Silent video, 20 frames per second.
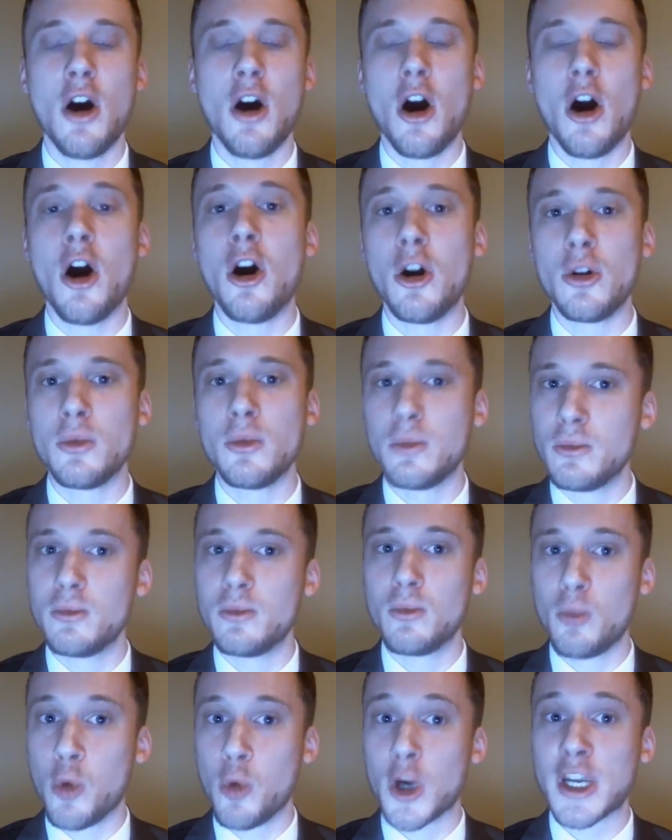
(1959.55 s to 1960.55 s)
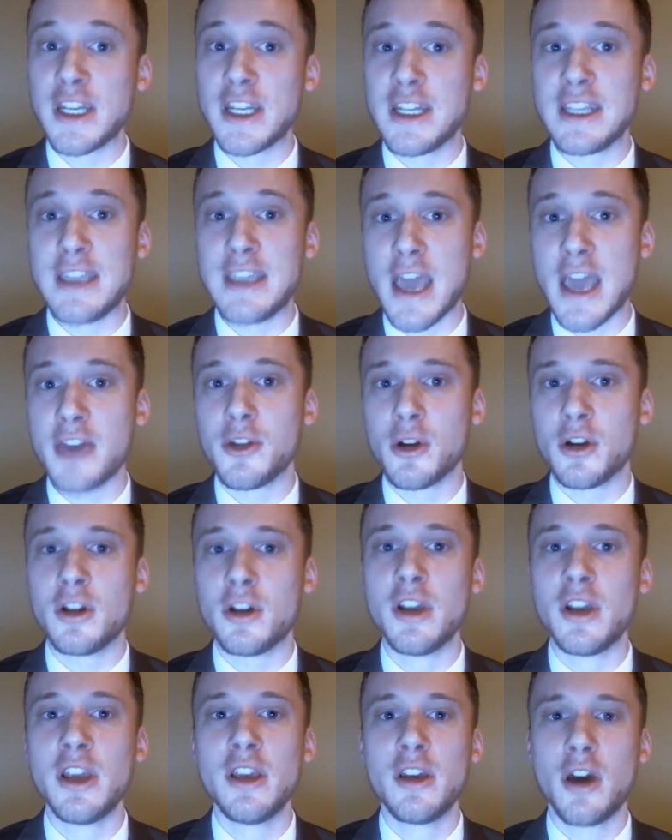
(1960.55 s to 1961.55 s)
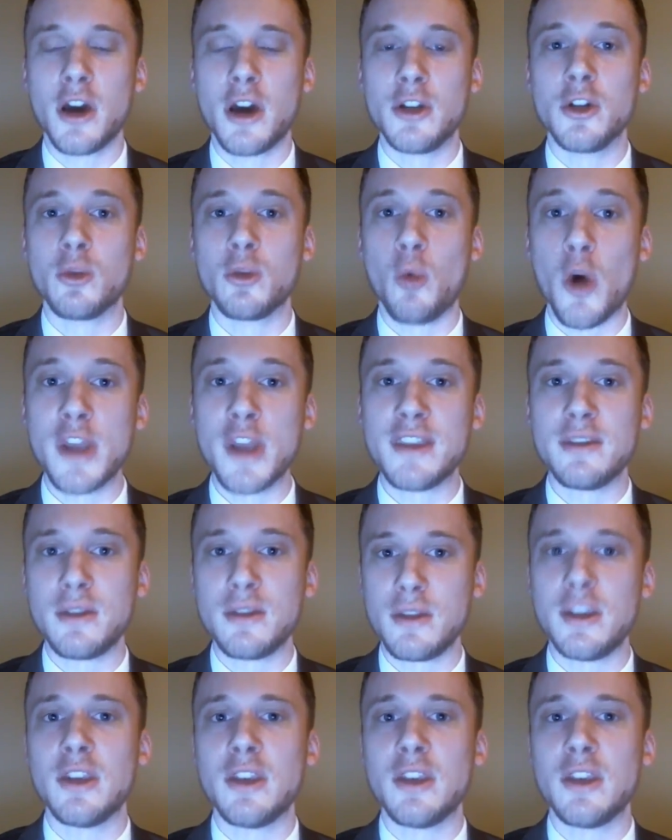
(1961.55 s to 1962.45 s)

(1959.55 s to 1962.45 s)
all working together under one,